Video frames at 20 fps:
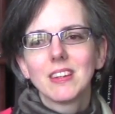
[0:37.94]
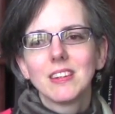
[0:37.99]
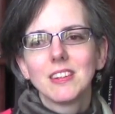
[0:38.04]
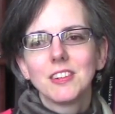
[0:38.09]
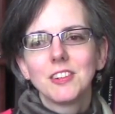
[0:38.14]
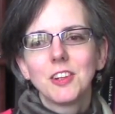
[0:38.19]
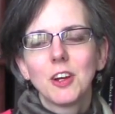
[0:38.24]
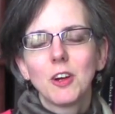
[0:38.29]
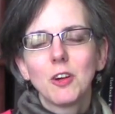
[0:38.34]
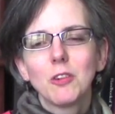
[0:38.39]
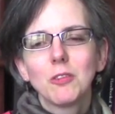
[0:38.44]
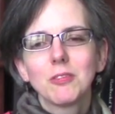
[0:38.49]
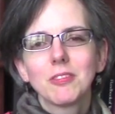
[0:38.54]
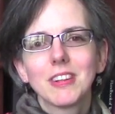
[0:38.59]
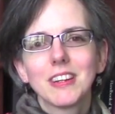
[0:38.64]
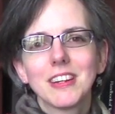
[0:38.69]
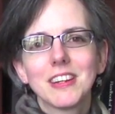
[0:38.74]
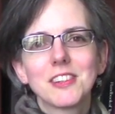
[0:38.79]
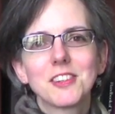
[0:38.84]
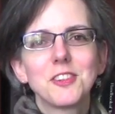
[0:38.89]
don't
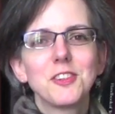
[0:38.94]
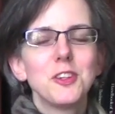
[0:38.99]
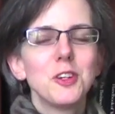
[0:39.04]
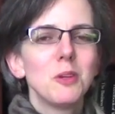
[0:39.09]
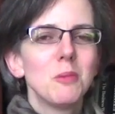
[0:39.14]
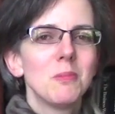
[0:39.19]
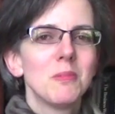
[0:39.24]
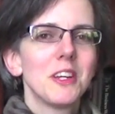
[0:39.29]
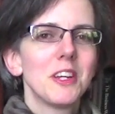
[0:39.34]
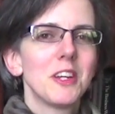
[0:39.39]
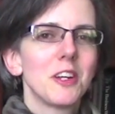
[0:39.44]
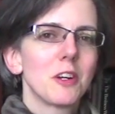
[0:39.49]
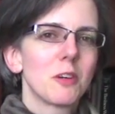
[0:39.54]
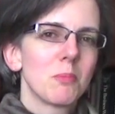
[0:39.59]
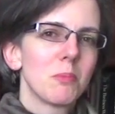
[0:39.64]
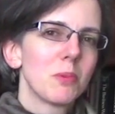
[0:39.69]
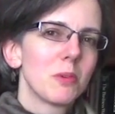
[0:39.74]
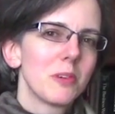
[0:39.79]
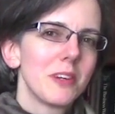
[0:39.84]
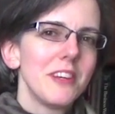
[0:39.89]
assume that your
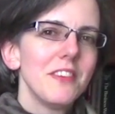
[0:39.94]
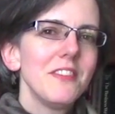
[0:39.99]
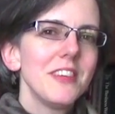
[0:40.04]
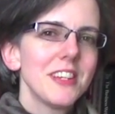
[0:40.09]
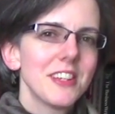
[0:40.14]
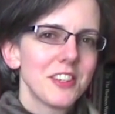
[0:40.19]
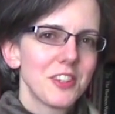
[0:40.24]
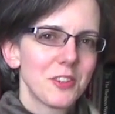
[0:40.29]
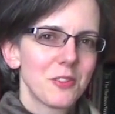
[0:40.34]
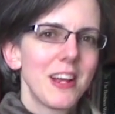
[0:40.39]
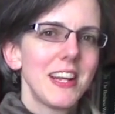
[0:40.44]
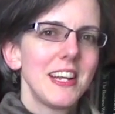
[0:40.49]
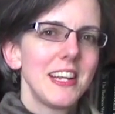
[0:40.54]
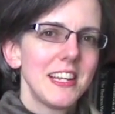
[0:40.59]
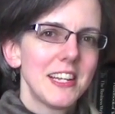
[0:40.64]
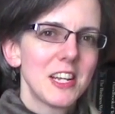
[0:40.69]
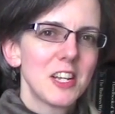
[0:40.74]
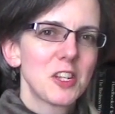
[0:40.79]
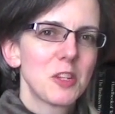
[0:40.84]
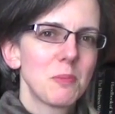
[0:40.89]
previous
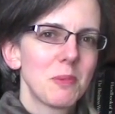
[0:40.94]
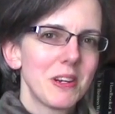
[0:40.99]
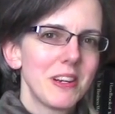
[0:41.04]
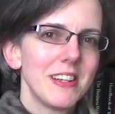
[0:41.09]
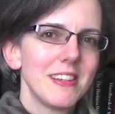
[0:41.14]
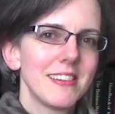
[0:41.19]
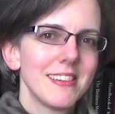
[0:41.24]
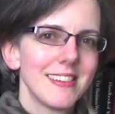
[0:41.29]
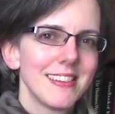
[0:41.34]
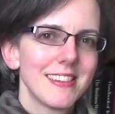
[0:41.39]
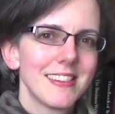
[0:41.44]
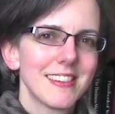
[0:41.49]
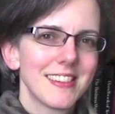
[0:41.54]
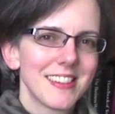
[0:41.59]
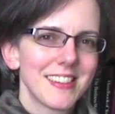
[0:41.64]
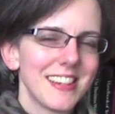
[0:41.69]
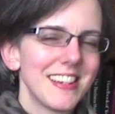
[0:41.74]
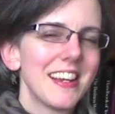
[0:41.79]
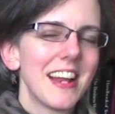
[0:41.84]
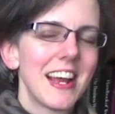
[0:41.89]
writing experiences
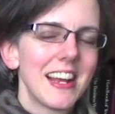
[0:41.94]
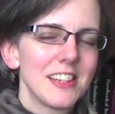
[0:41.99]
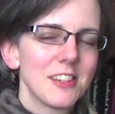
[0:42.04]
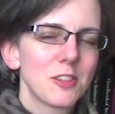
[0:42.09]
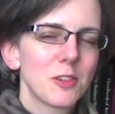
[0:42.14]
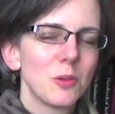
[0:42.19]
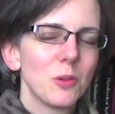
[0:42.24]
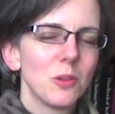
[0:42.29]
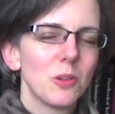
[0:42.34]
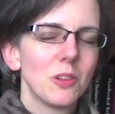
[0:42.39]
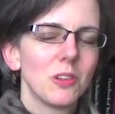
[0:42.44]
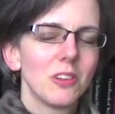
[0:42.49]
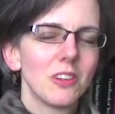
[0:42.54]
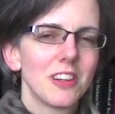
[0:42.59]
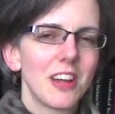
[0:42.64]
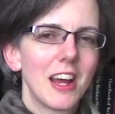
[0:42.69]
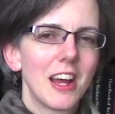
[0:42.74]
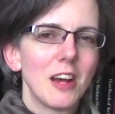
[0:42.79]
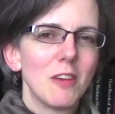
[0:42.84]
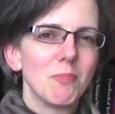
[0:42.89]
in high school
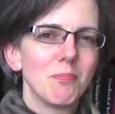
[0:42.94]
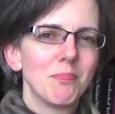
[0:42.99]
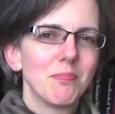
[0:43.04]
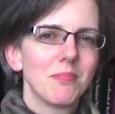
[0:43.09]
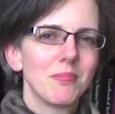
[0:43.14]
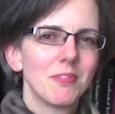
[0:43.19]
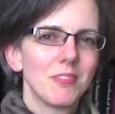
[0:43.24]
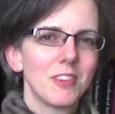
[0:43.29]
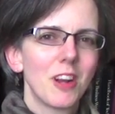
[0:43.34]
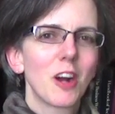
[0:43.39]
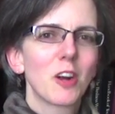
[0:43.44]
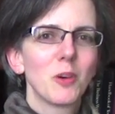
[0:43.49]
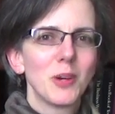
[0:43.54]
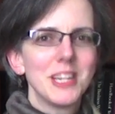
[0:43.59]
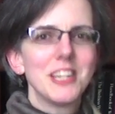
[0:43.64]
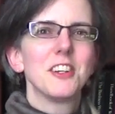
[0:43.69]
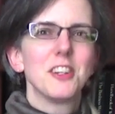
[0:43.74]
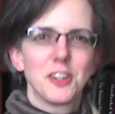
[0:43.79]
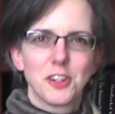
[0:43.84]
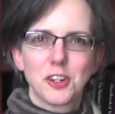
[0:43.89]
are going
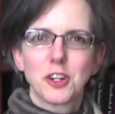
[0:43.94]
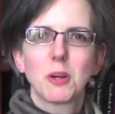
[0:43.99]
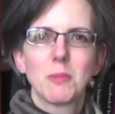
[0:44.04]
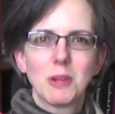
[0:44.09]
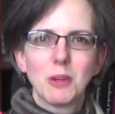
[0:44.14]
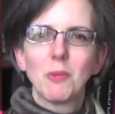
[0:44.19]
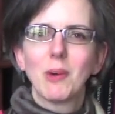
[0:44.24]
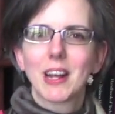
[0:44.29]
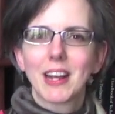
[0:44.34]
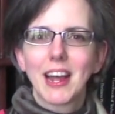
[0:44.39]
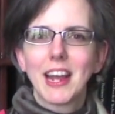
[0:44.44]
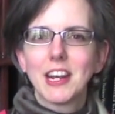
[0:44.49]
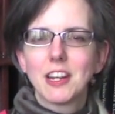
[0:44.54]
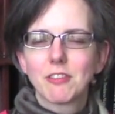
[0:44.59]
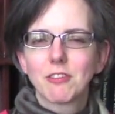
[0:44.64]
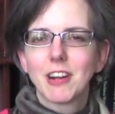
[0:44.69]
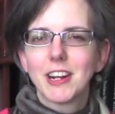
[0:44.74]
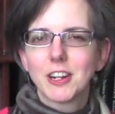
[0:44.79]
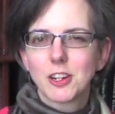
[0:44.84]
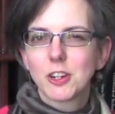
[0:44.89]
to determine what kind of
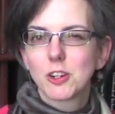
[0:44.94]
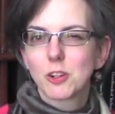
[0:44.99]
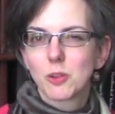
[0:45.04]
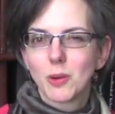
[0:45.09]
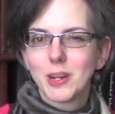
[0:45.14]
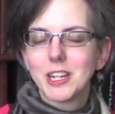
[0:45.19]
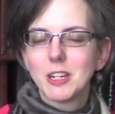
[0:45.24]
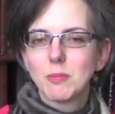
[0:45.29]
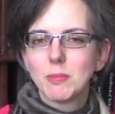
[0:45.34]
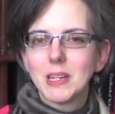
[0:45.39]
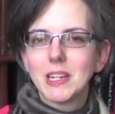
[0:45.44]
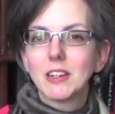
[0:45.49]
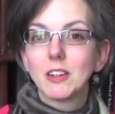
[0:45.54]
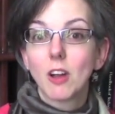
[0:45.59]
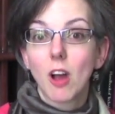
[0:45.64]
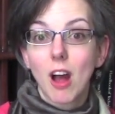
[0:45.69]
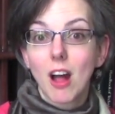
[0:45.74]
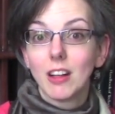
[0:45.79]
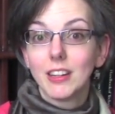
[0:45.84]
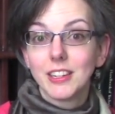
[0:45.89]
writer you're going to be in
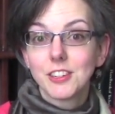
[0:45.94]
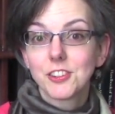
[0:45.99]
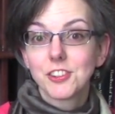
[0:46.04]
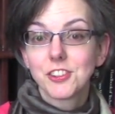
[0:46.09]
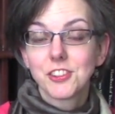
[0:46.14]
college.